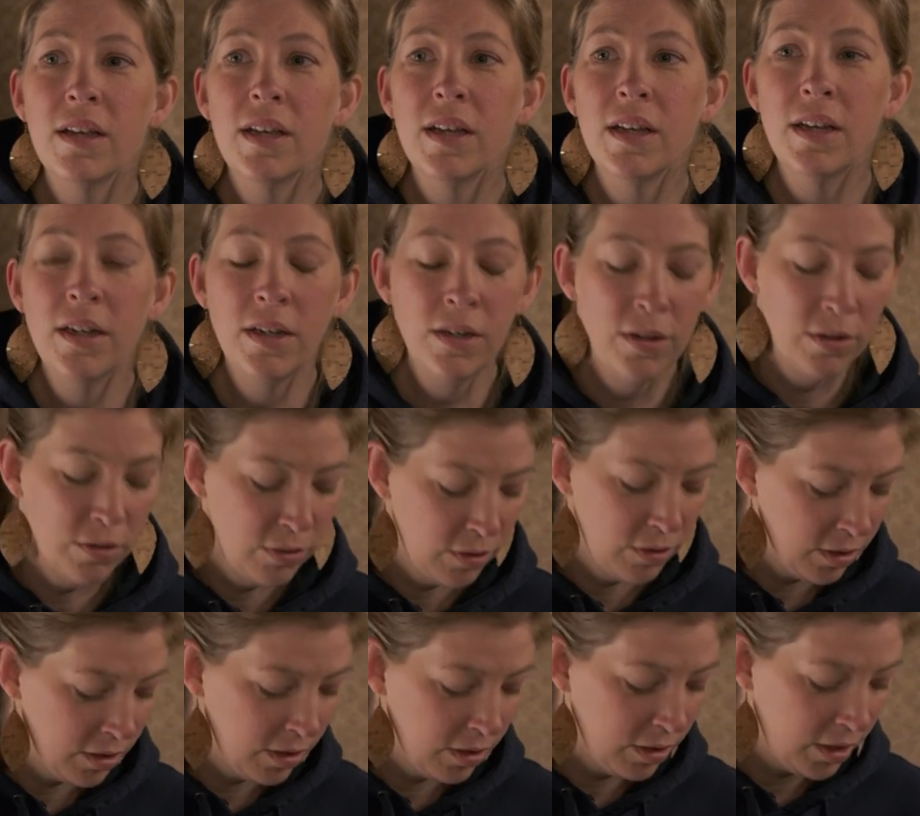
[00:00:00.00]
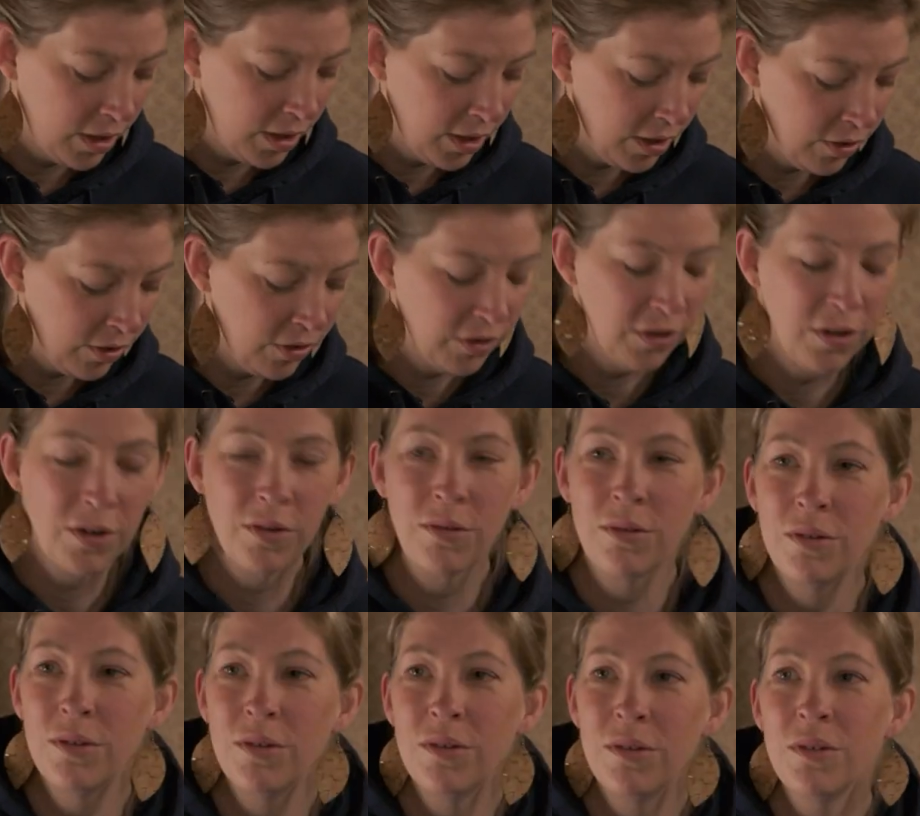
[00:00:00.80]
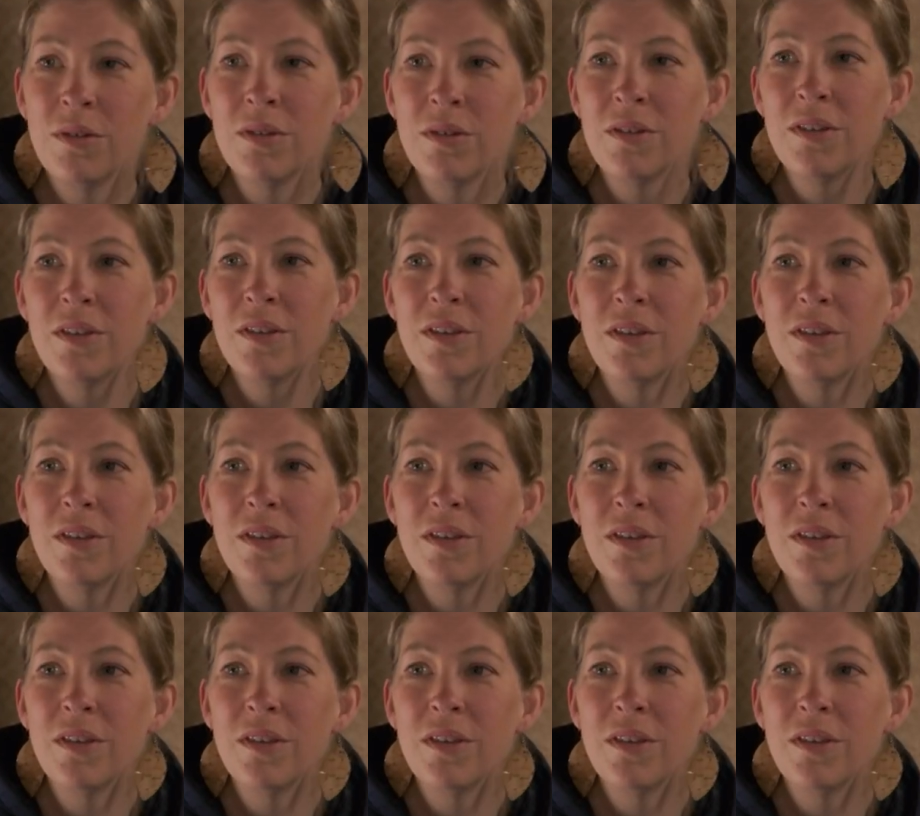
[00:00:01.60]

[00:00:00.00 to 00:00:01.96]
And I know that, like, all the crew,